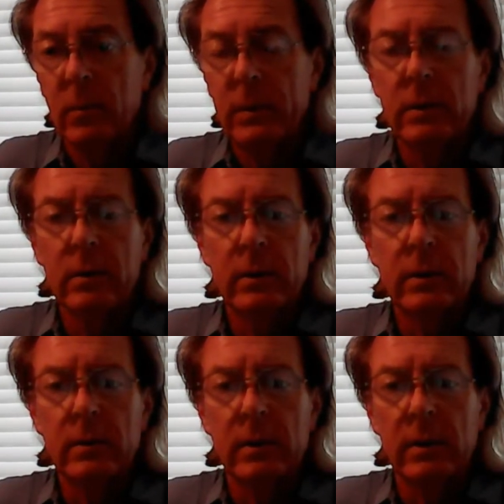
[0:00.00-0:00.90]
We can look
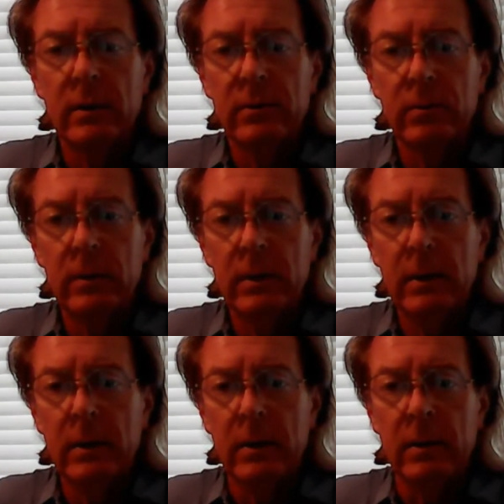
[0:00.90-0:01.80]
at the
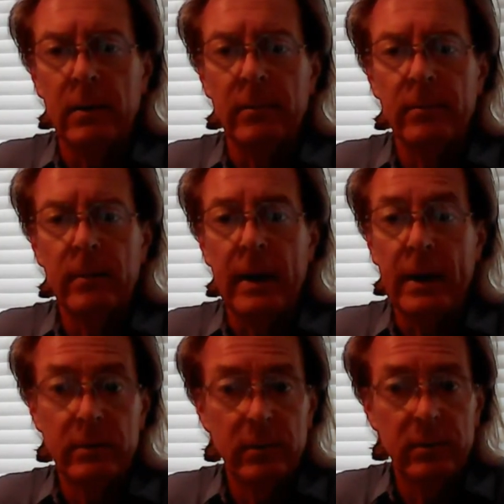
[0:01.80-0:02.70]
history of
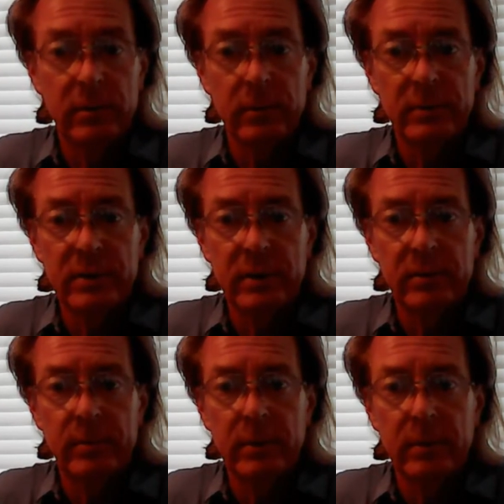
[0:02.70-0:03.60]
attitudes towards
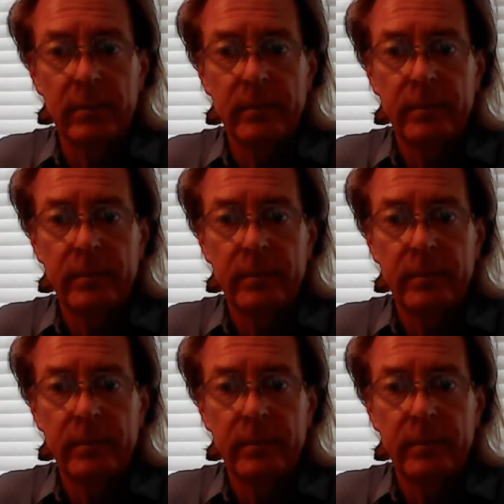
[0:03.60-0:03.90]
Shakespeare,